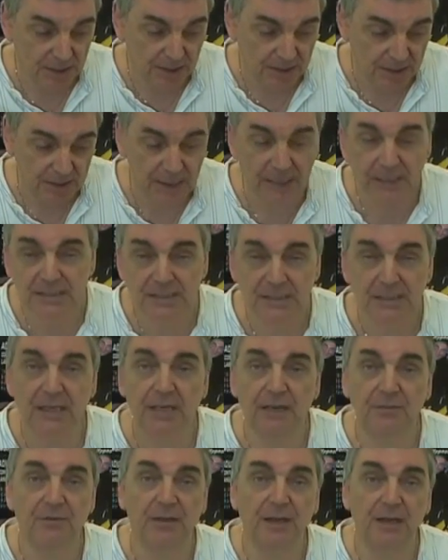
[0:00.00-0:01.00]
Yes,
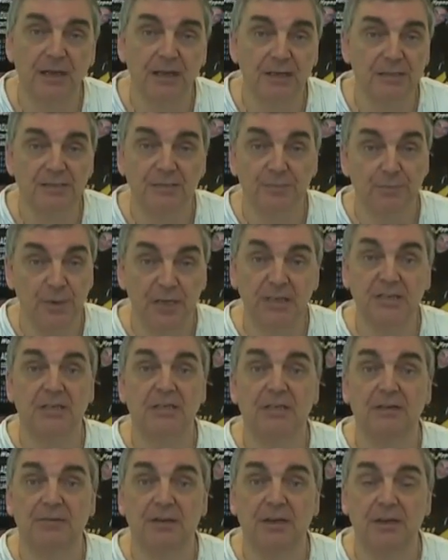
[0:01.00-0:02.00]
if they,
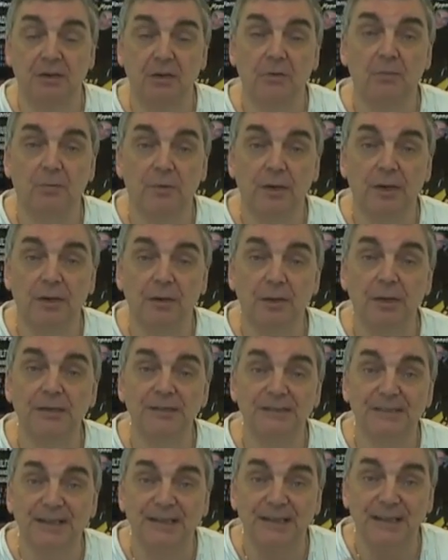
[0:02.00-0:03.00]
especially if they don't
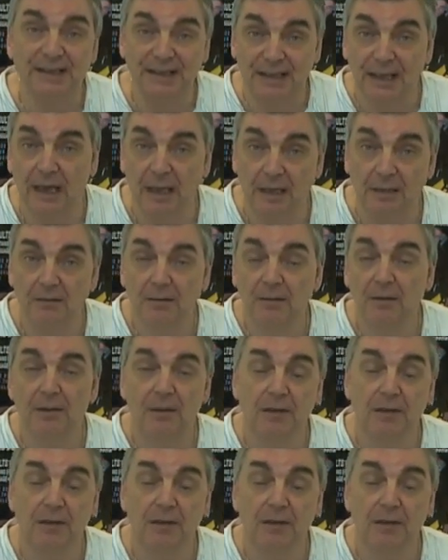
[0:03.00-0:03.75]
realize that they can.